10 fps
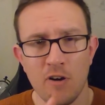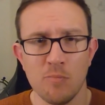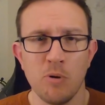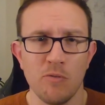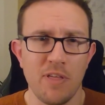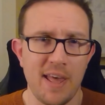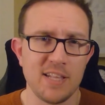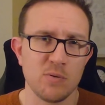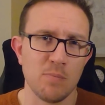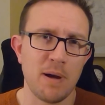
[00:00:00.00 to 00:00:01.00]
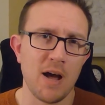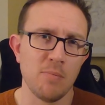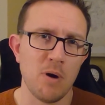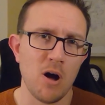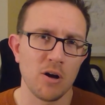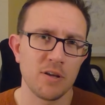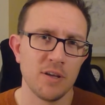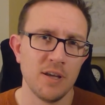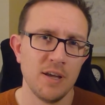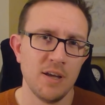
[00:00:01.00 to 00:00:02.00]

far above the £81 mark,